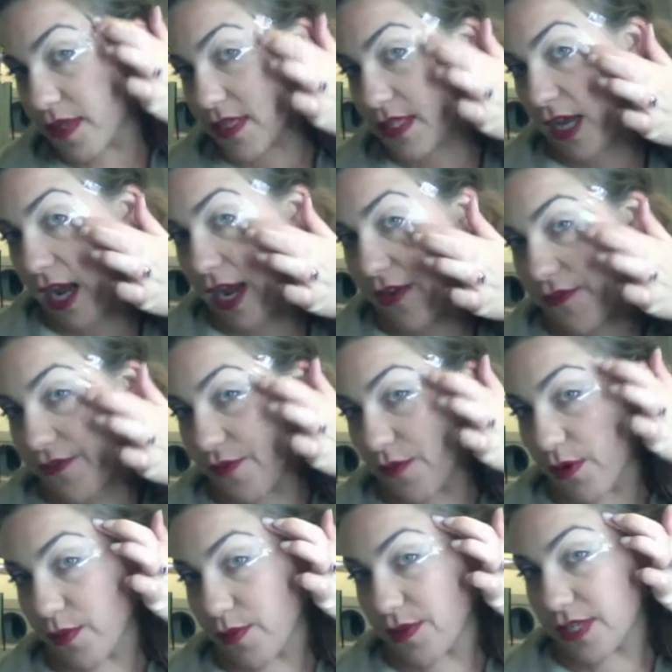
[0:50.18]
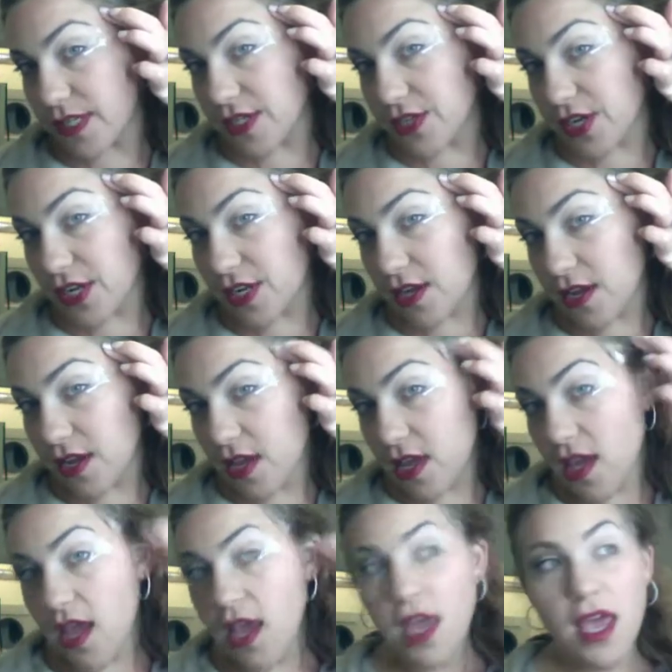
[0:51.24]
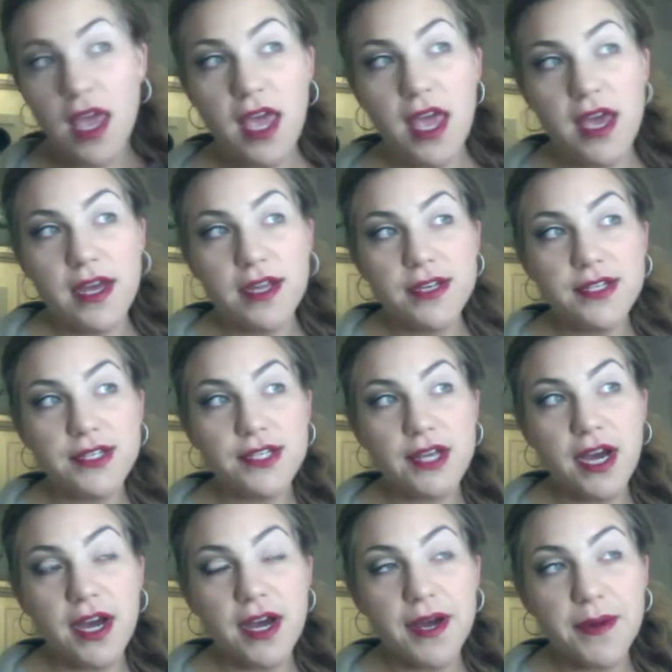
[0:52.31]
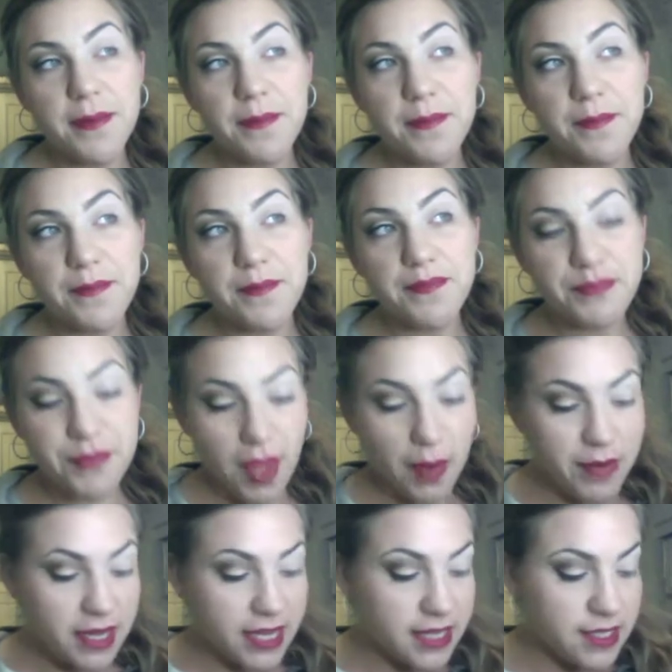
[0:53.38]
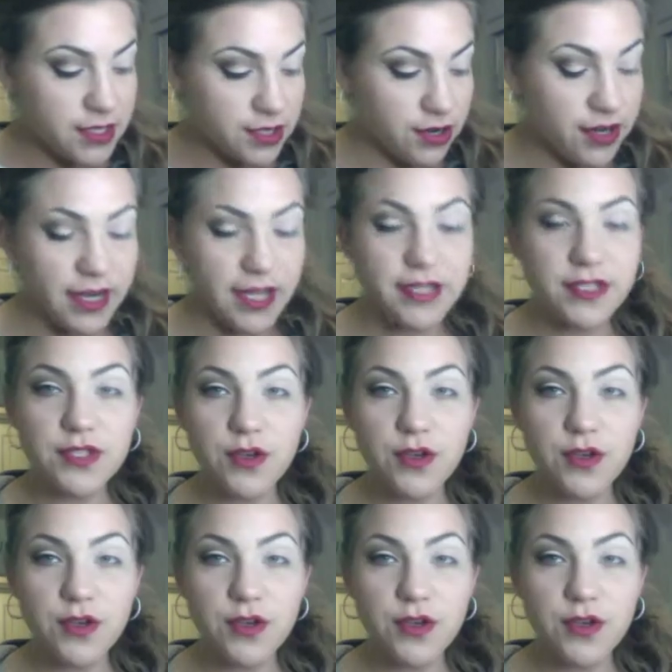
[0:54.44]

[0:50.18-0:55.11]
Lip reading: side for precision, and I'm going to get started.